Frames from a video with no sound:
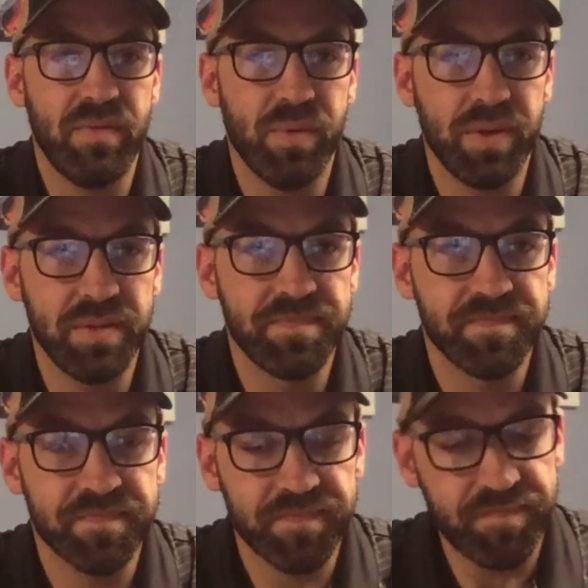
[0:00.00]
for you.
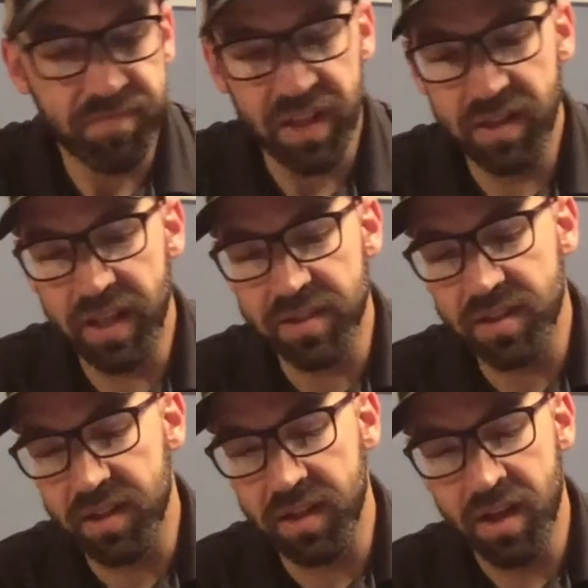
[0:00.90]
That's
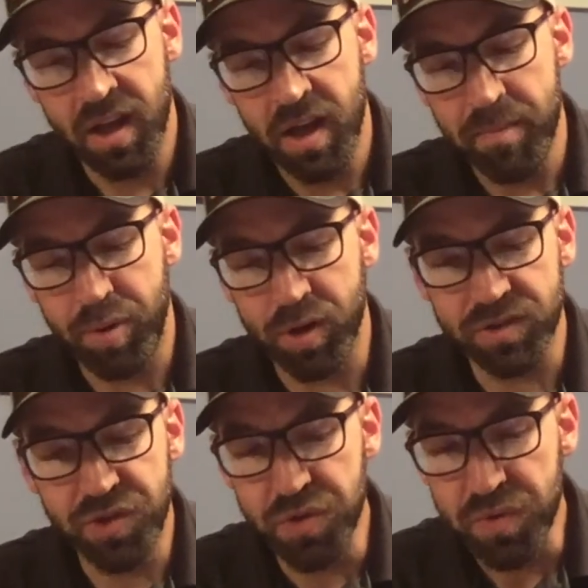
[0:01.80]
part
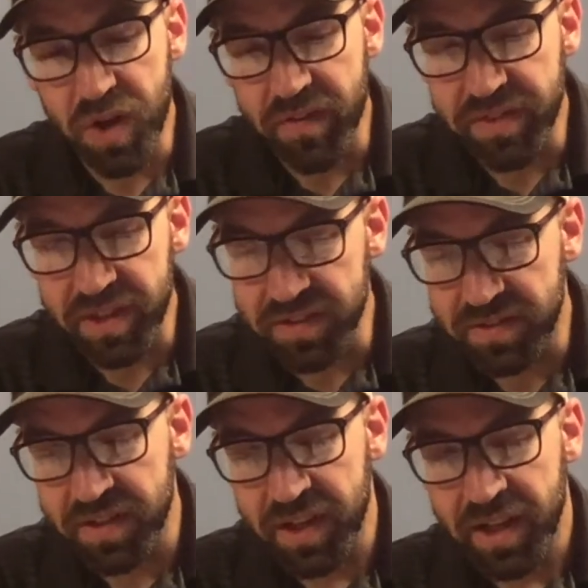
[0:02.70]
2 of
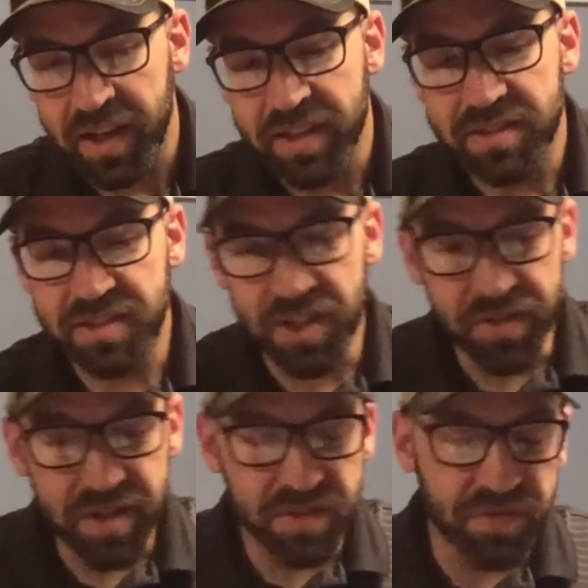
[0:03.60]
this
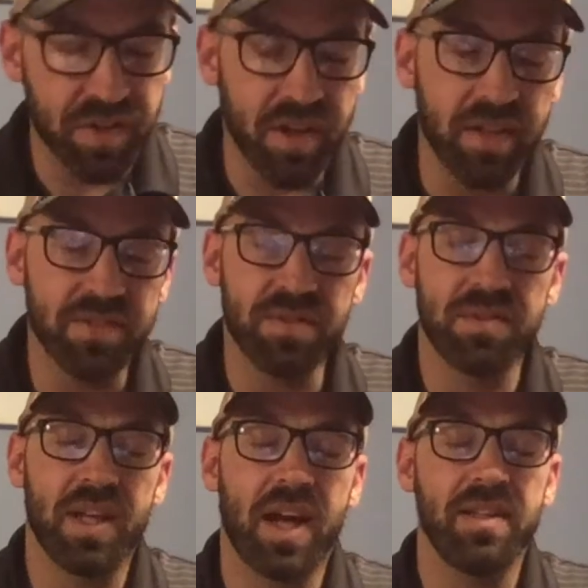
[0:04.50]
series for us on
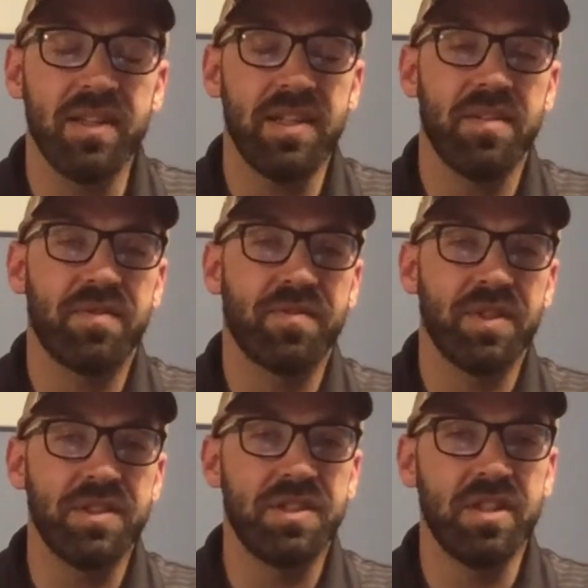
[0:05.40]
godly
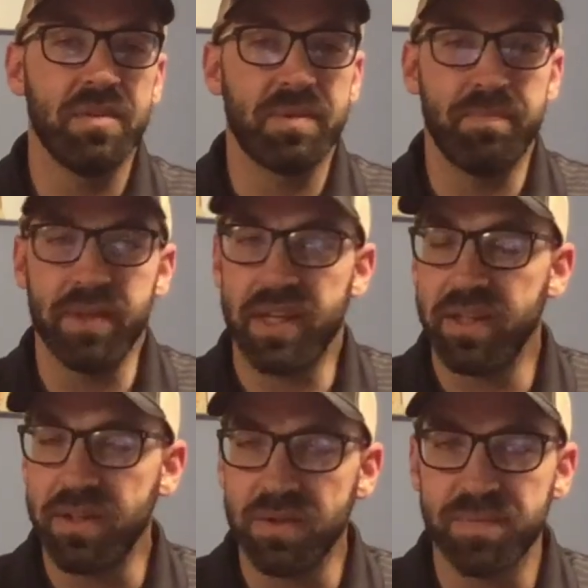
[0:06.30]
friendships.
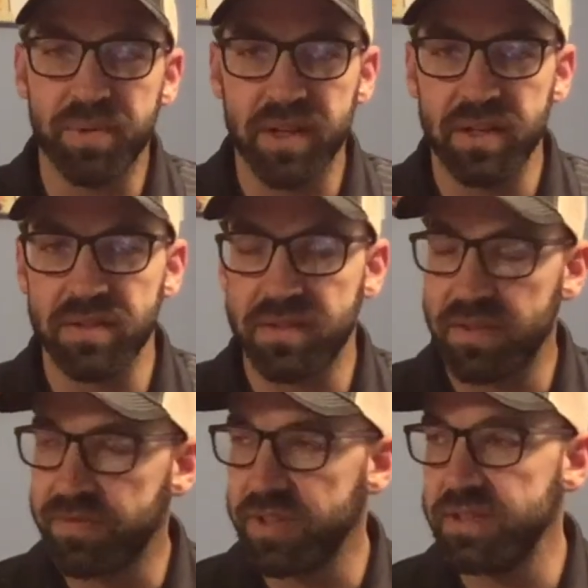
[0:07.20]
Begin those prayers.
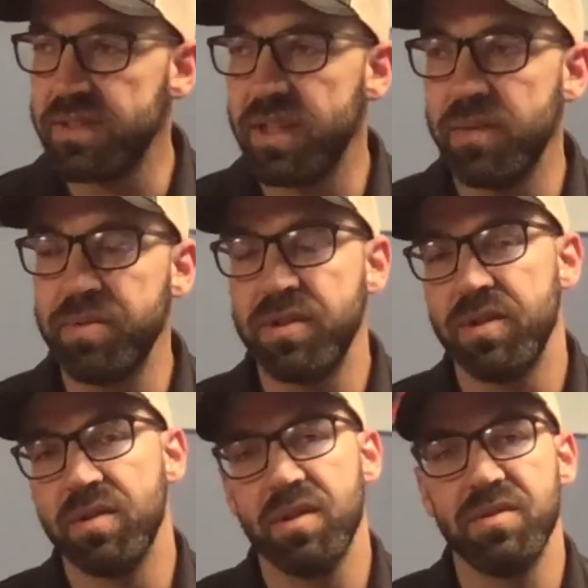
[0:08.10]
Friends that help you grow
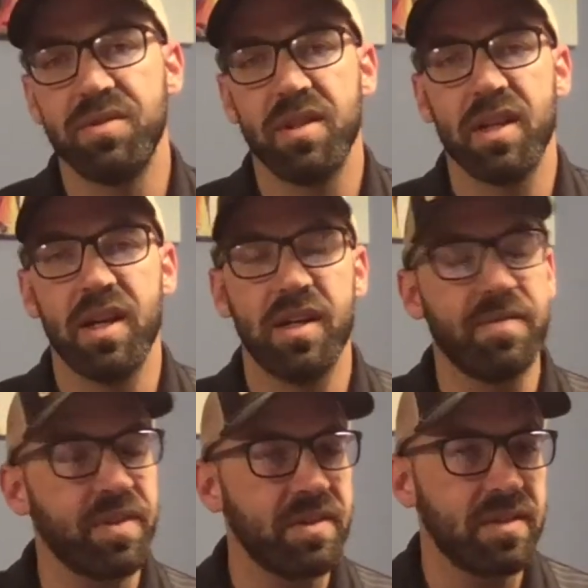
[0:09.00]
closer to God,
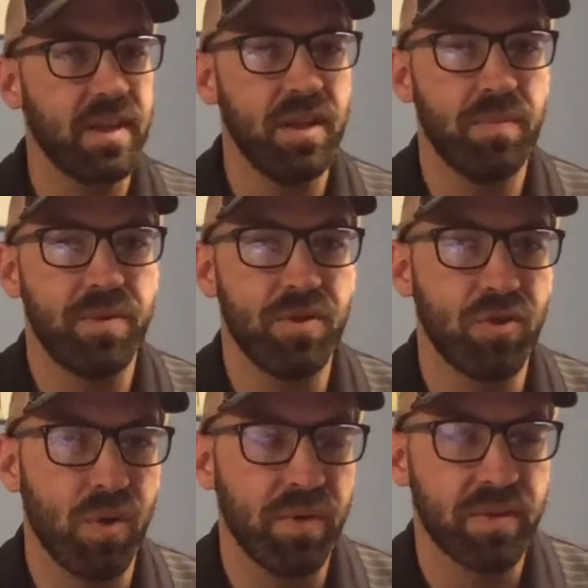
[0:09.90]
friends that help you
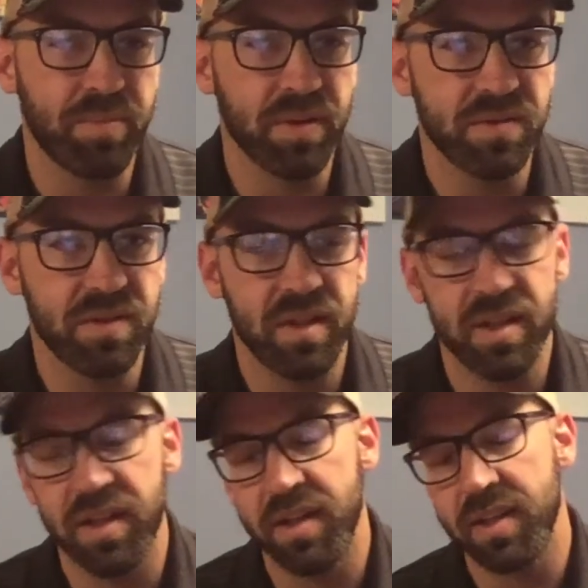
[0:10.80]
grow as a person, and
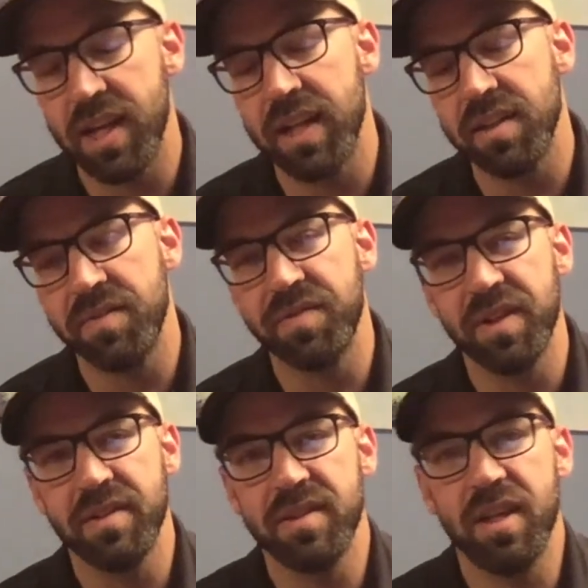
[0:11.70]
then the godly
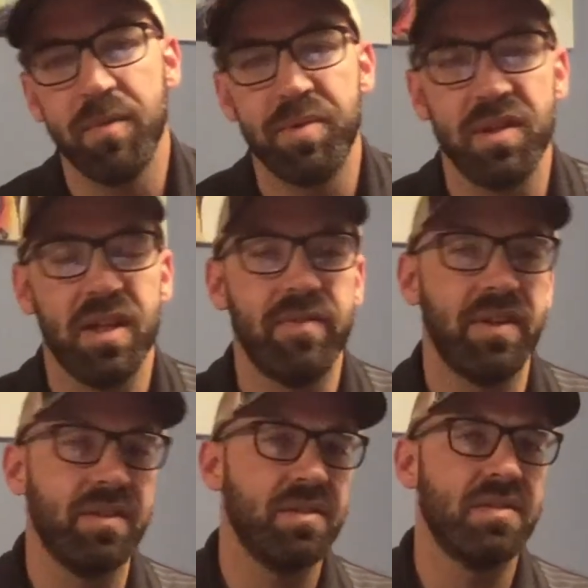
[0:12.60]
friends that help you love
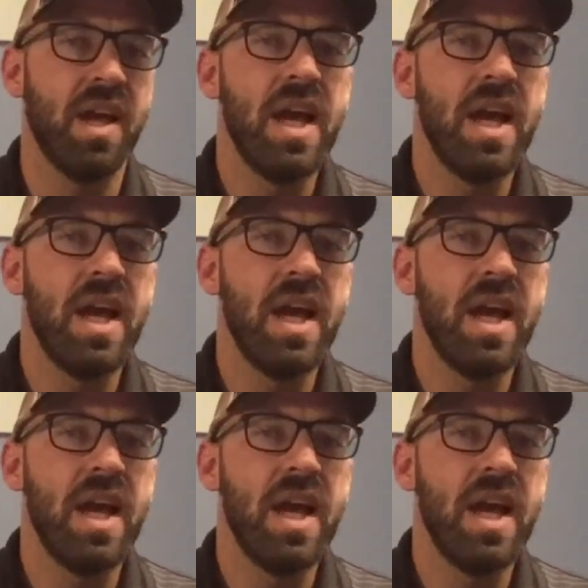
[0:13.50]
others